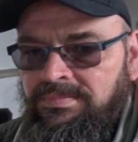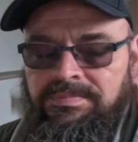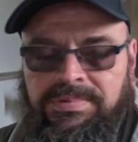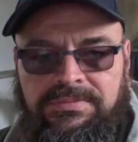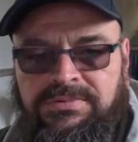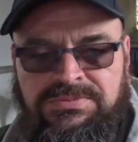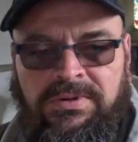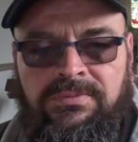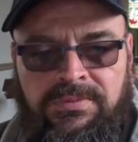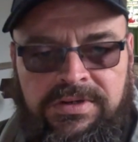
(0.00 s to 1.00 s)
But it was
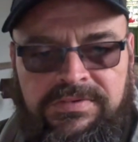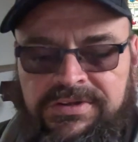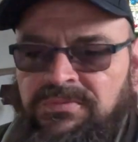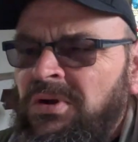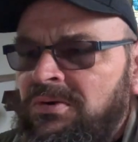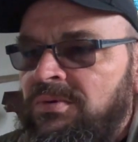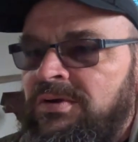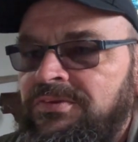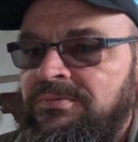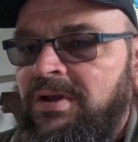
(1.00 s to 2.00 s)
well worth it, well
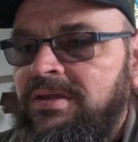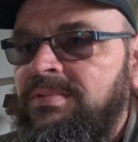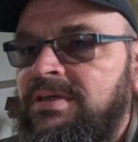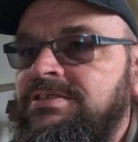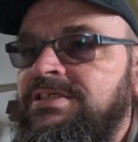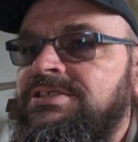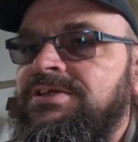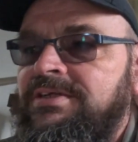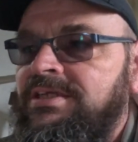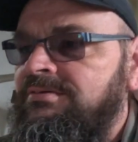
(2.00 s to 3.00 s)
worth the wait, because
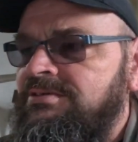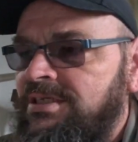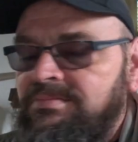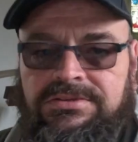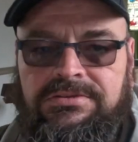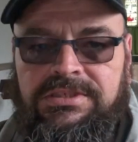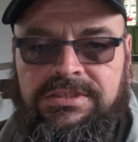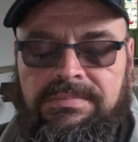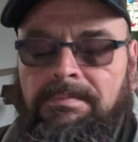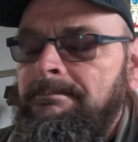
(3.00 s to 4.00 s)
inside here is
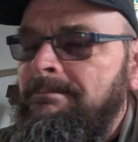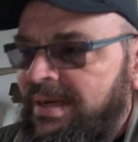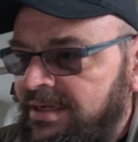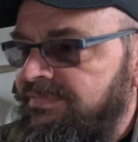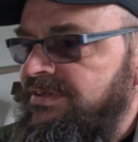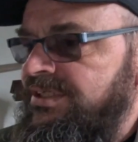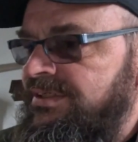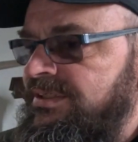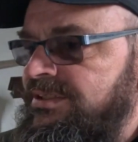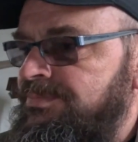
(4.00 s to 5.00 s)
absolutely
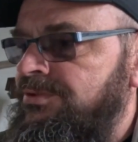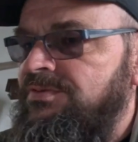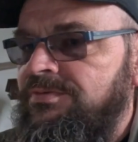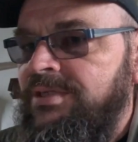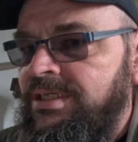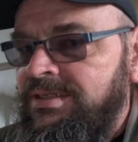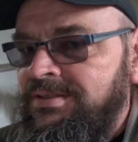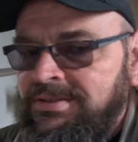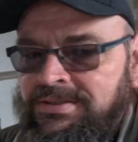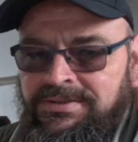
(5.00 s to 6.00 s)
magnificent. It's beautiful in here.
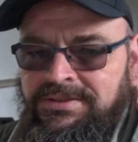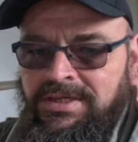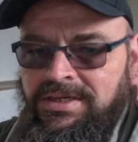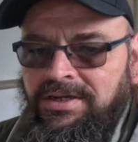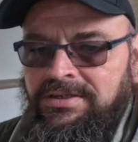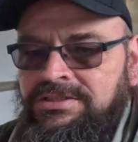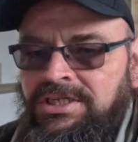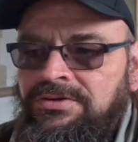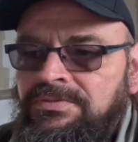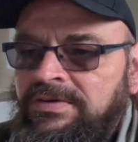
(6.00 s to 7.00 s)
And I
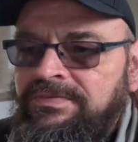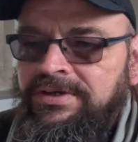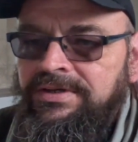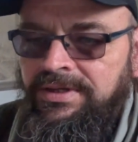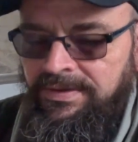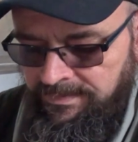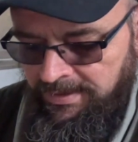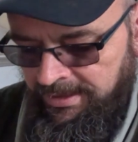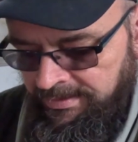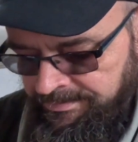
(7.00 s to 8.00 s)
don't know whether
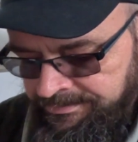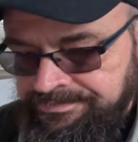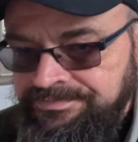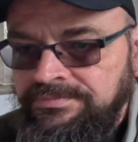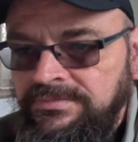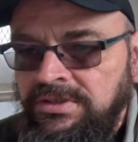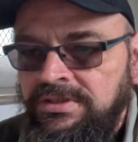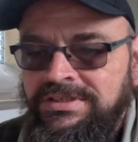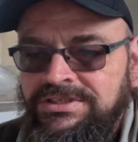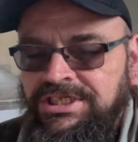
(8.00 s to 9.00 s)
you're
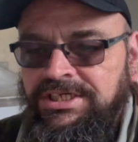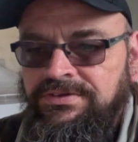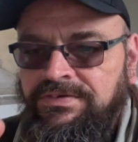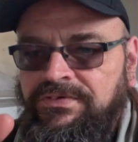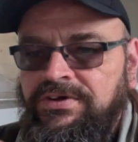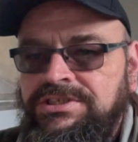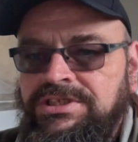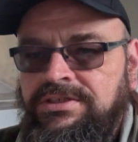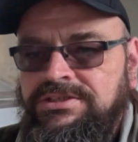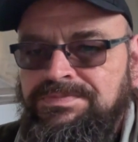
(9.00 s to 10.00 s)
going to see on the footage
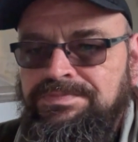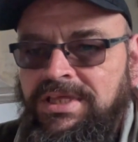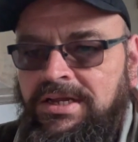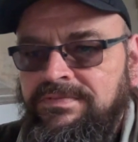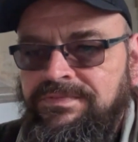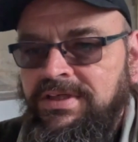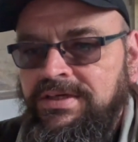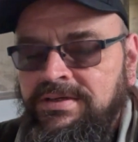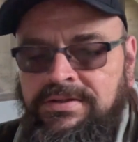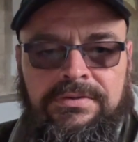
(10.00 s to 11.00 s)
that I just done of
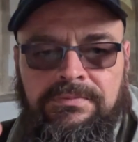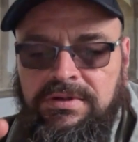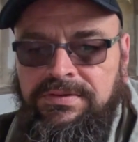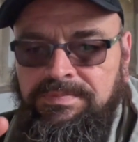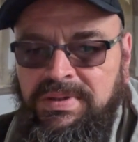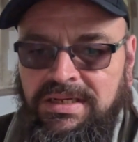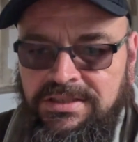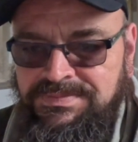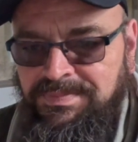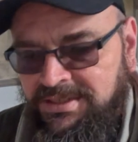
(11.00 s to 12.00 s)
one of the
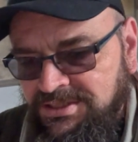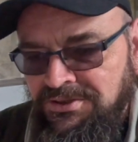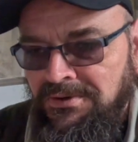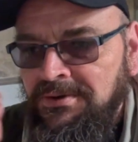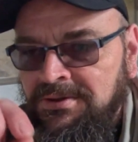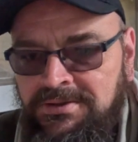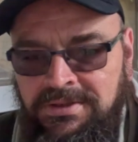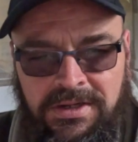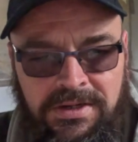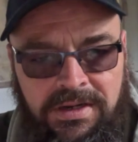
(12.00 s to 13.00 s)
pillars, but it's got
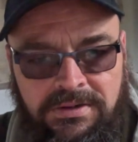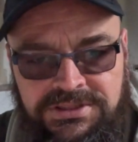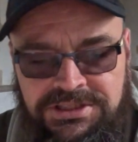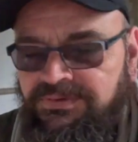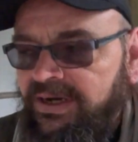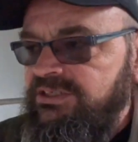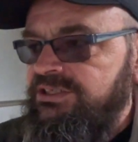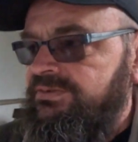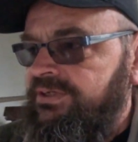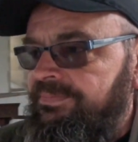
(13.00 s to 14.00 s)
loads of
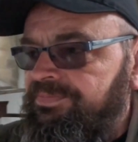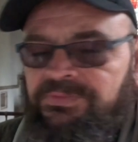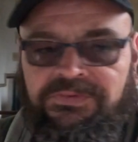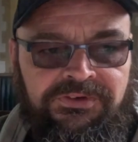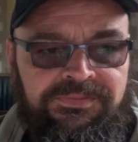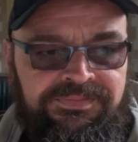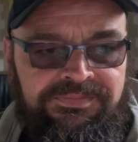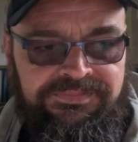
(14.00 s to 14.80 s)
scratches on it from